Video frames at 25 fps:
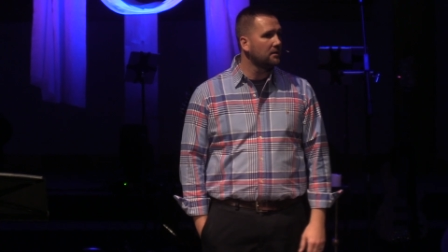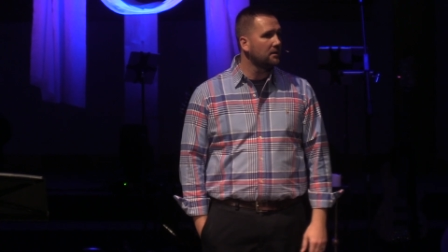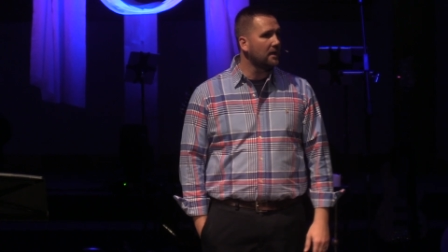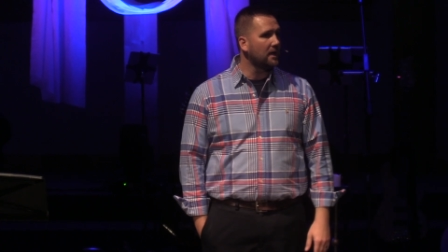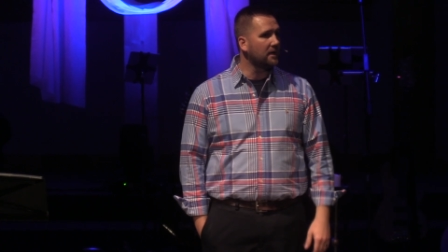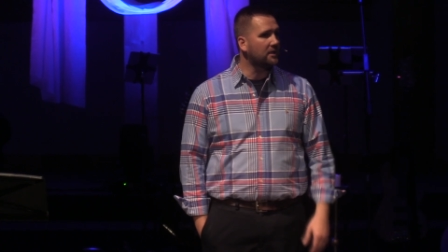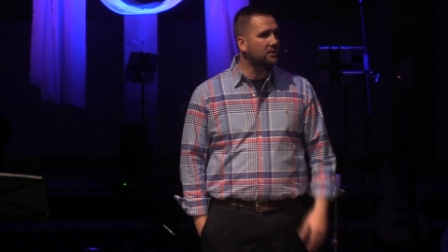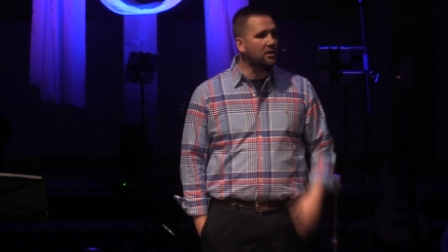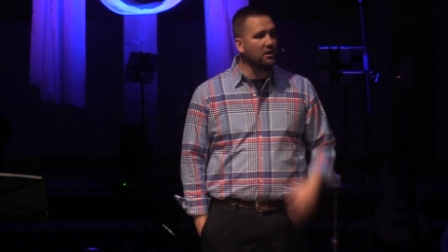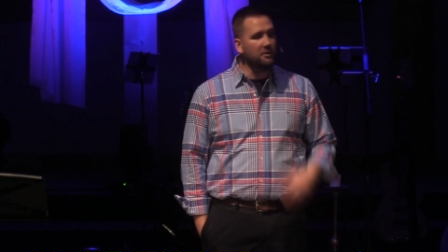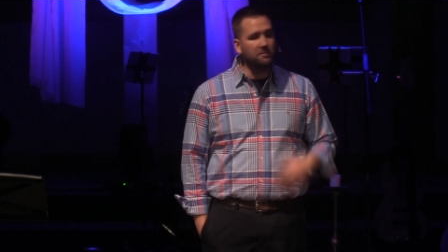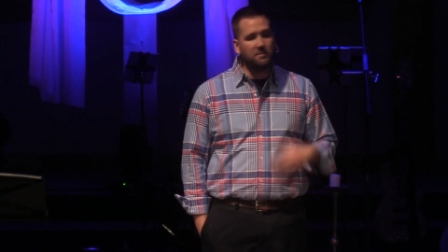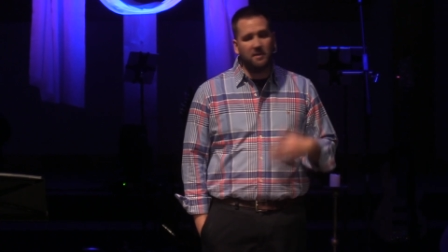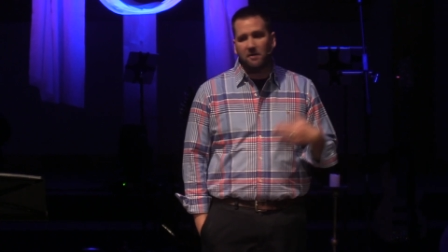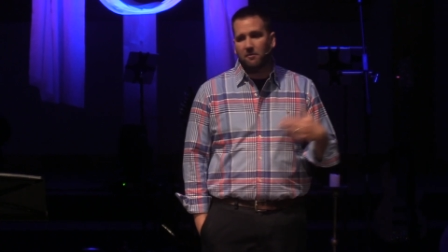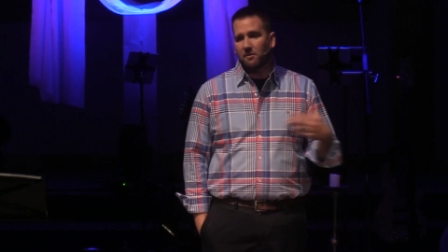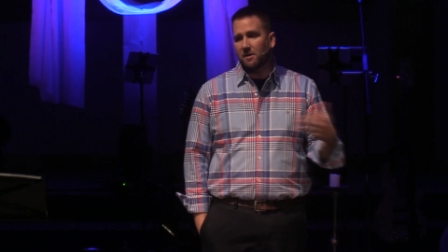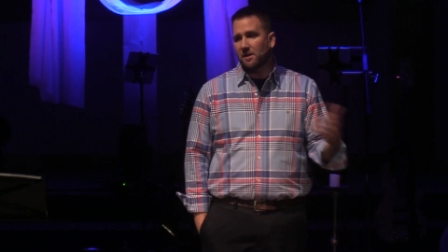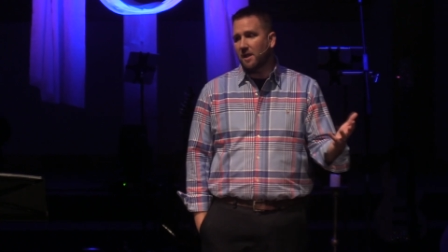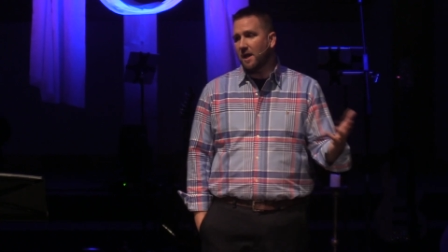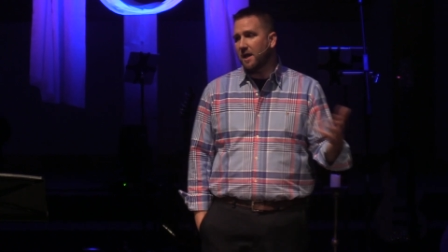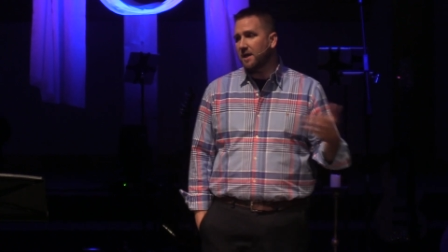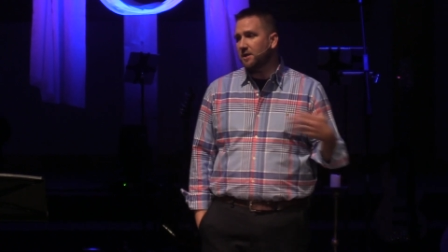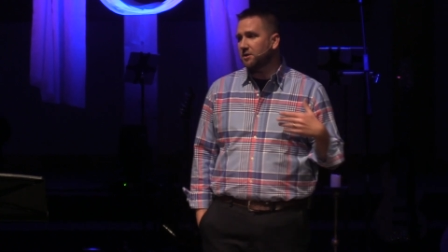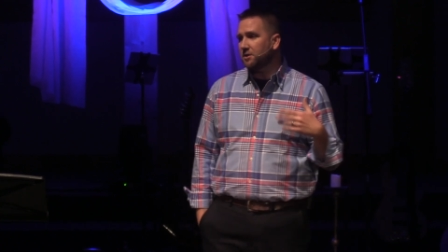It could be
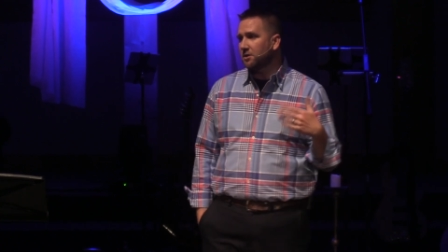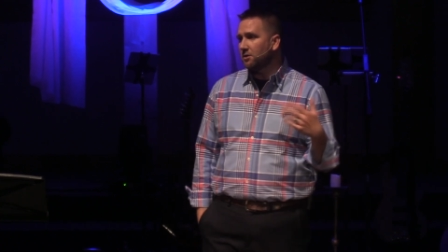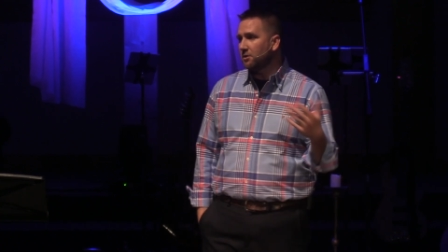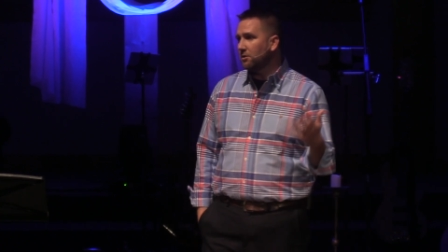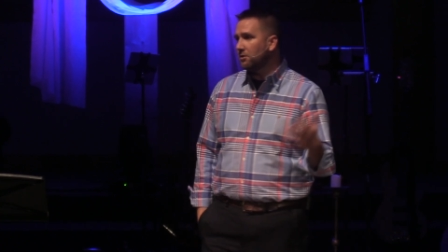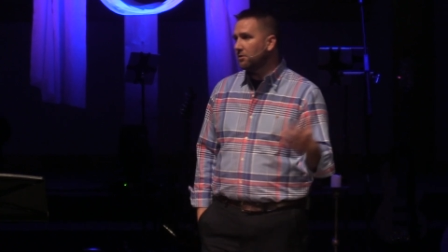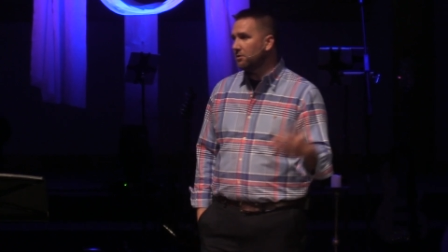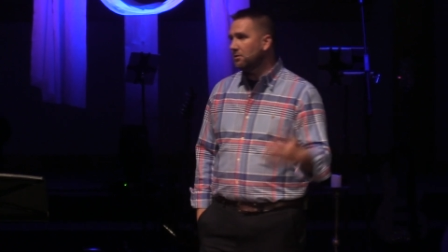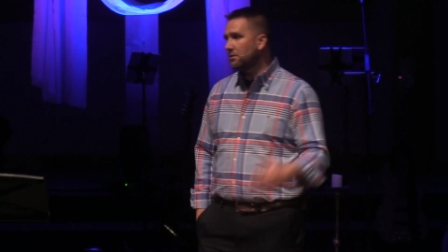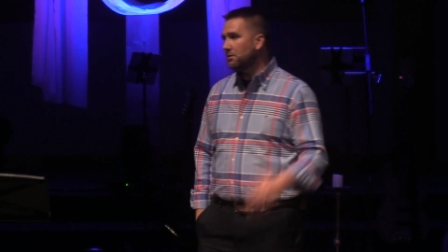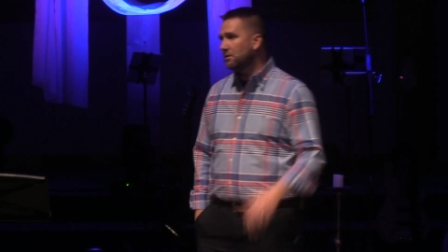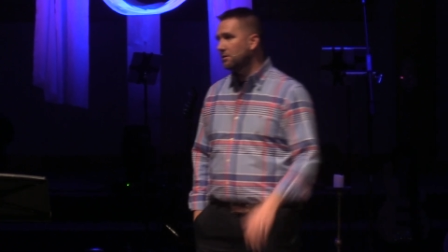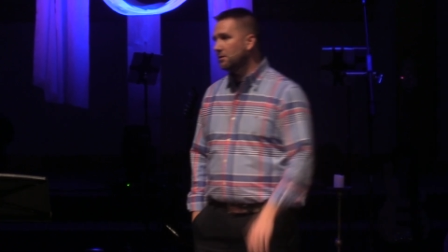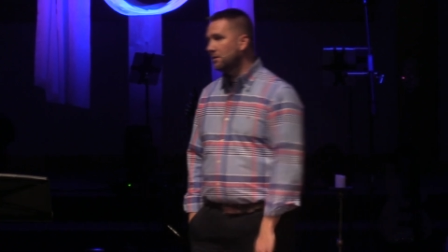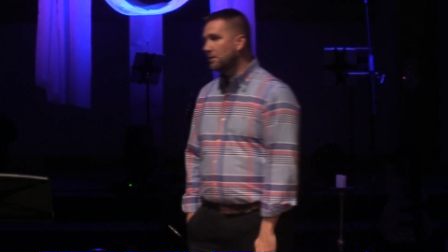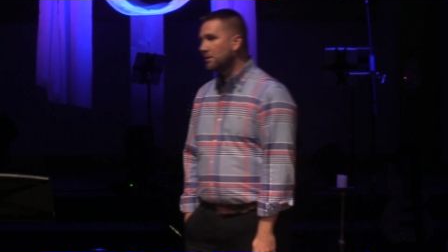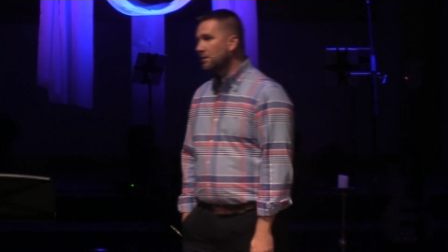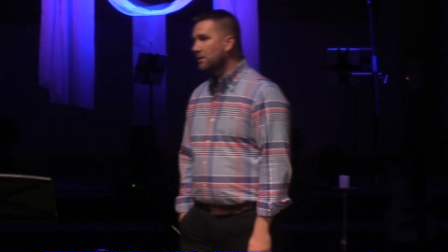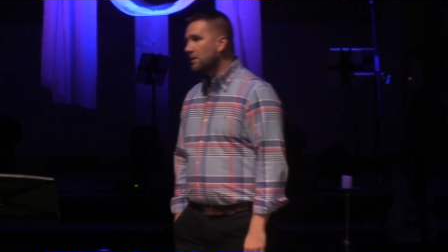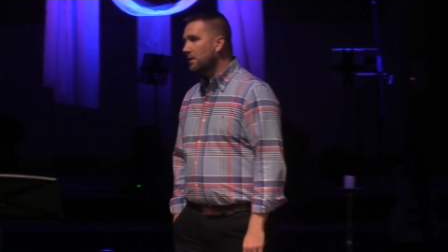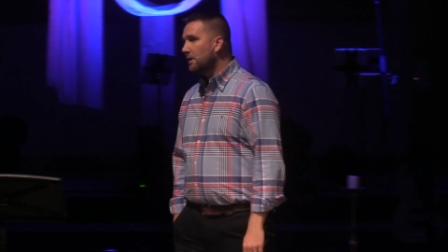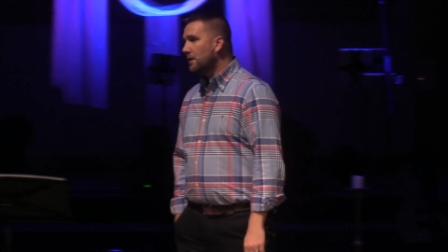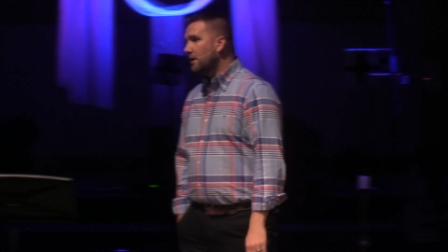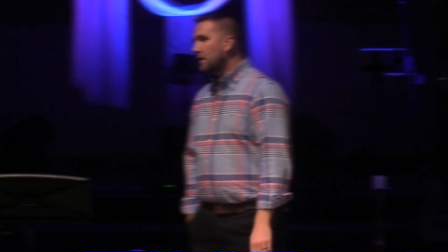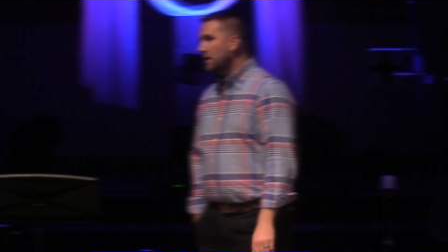relational,
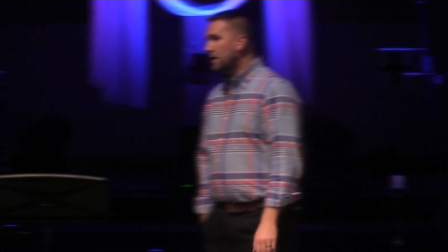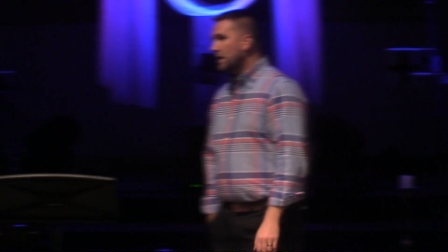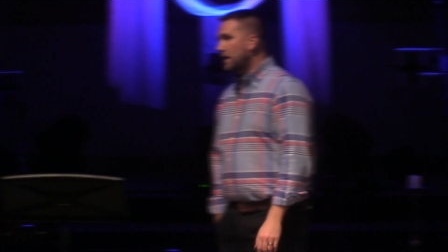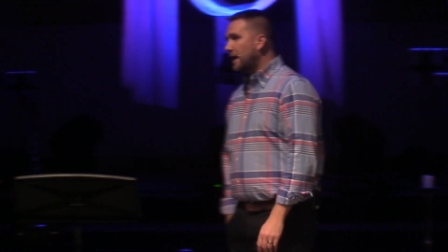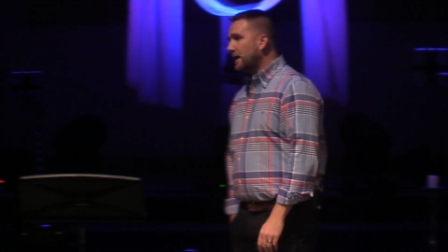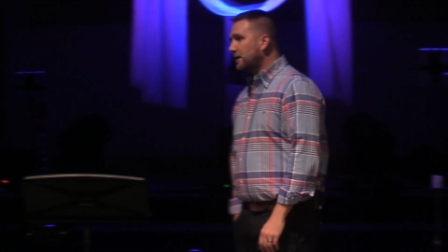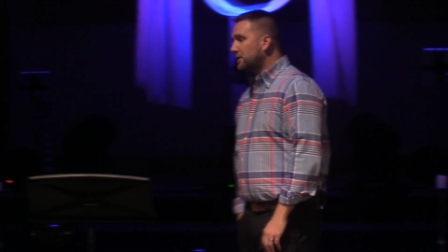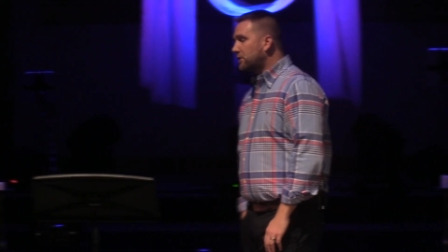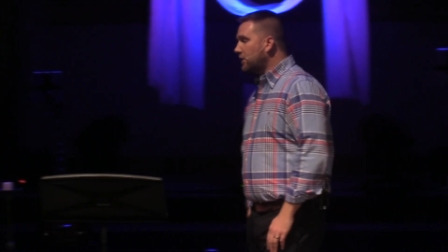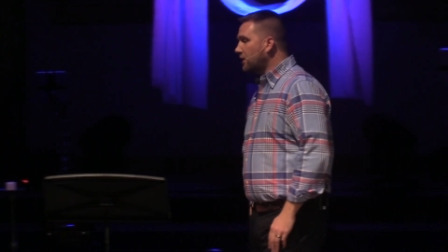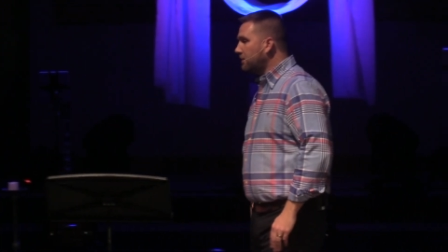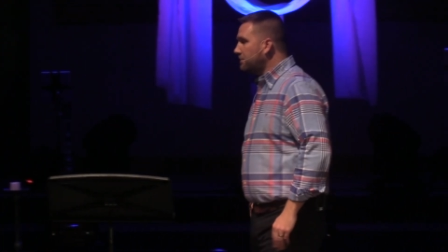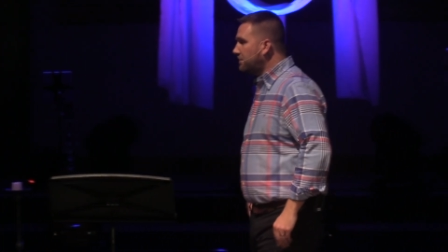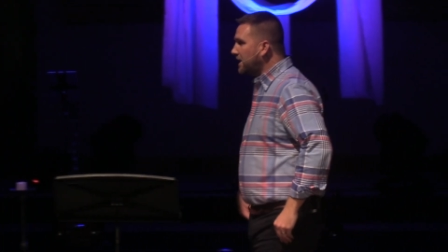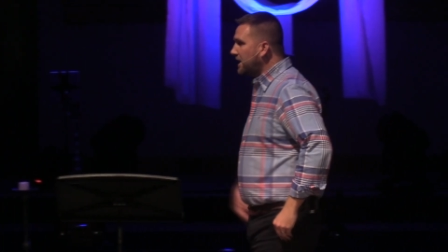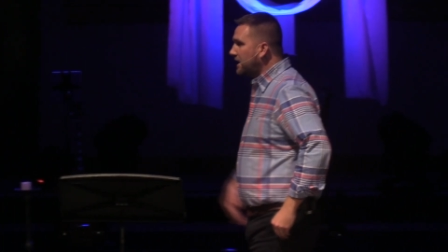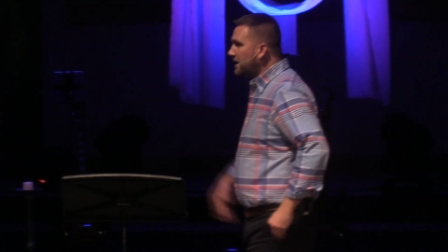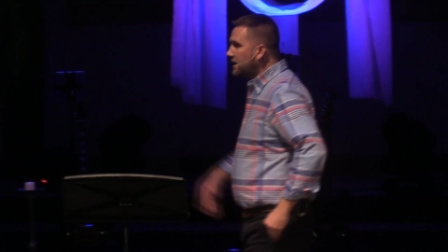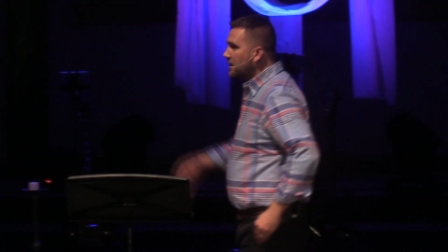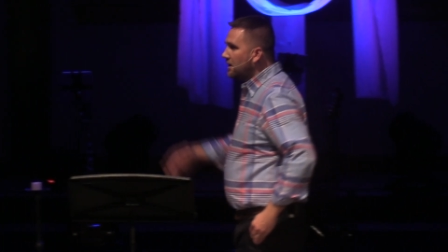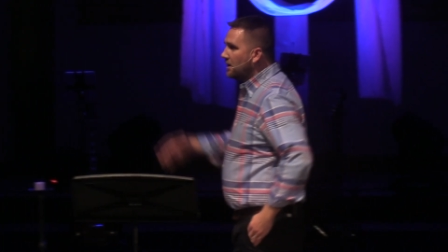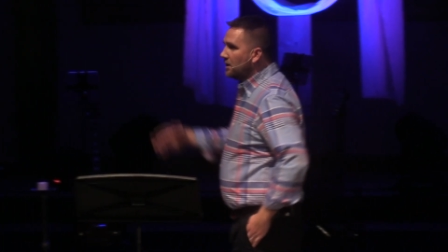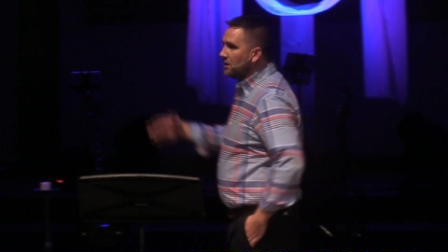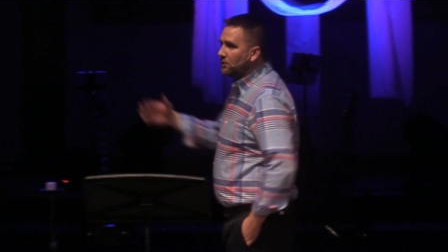it could be